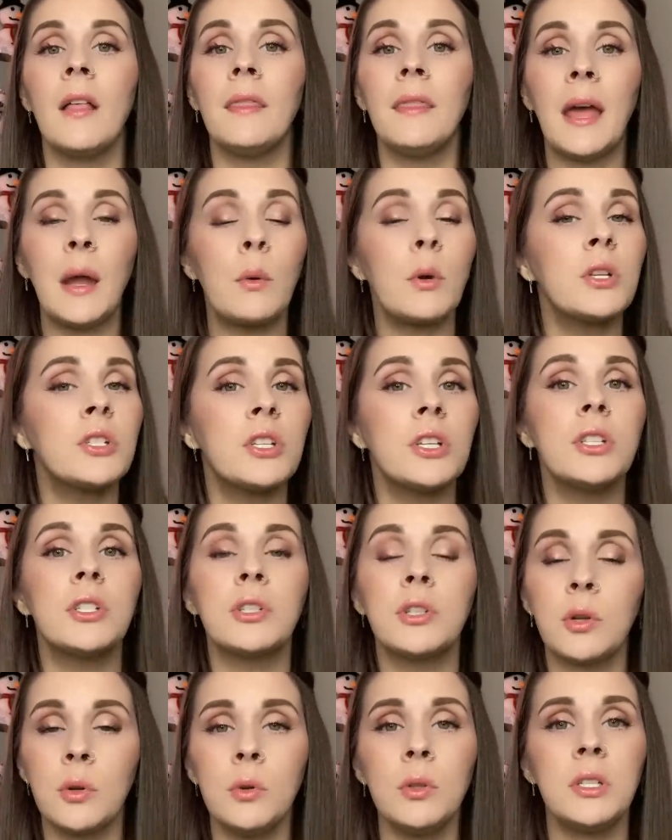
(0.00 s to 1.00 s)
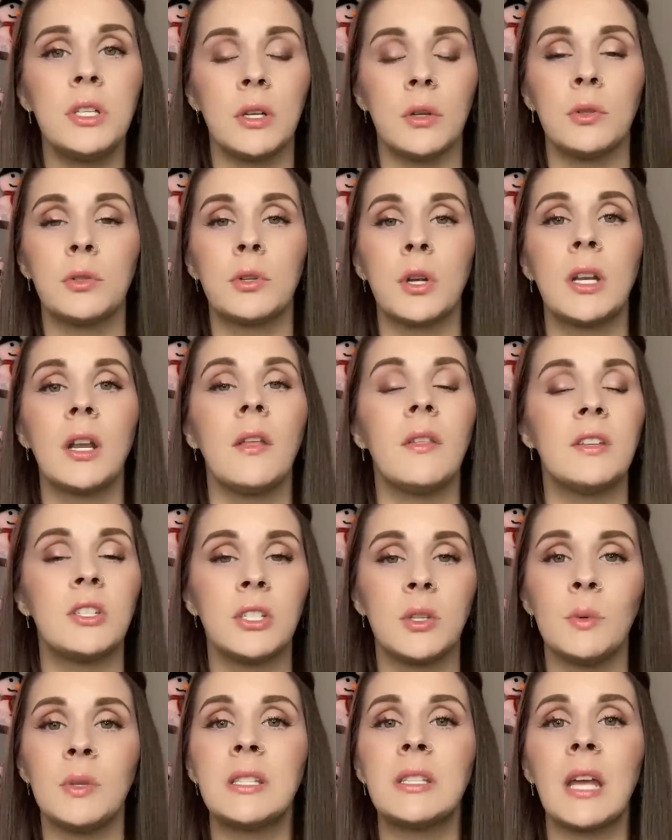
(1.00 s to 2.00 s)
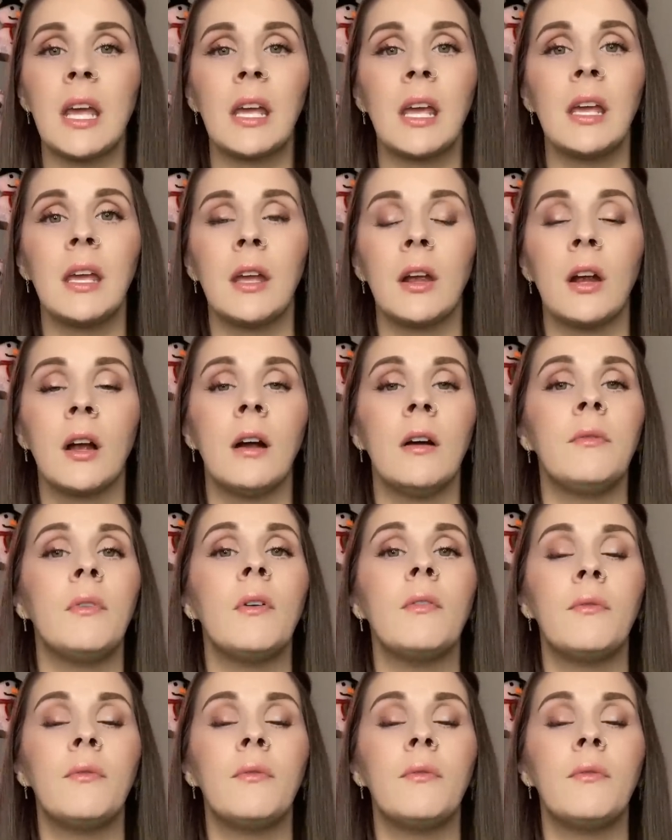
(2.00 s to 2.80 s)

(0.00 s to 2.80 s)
they were just two children that she was taking care of